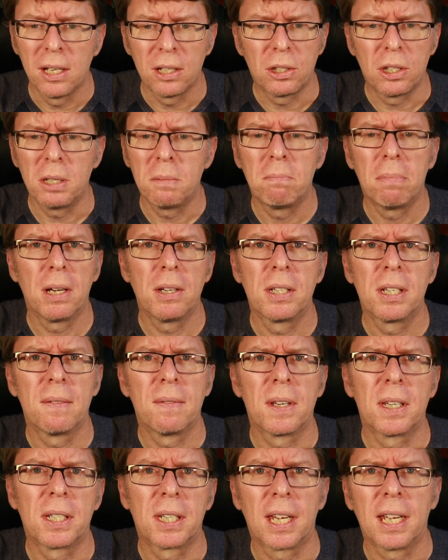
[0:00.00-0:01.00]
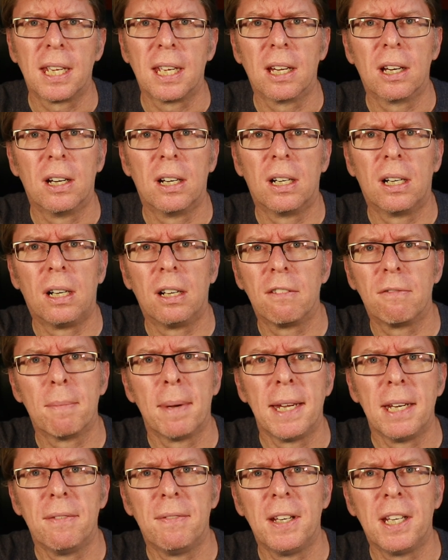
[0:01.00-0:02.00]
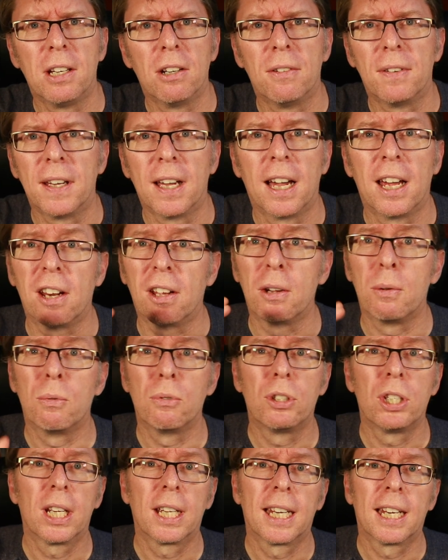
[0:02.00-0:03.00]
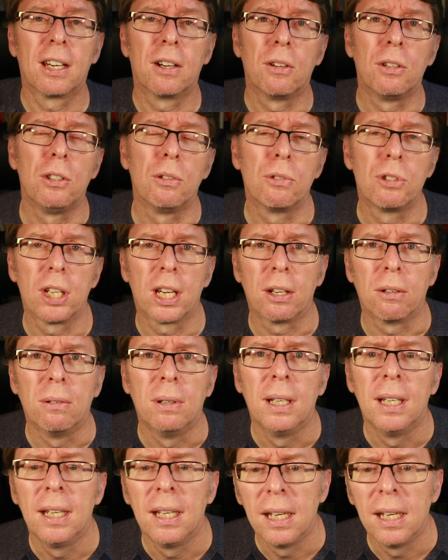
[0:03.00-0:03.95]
just post something to say I've made a video of it and I will check it out on your channel.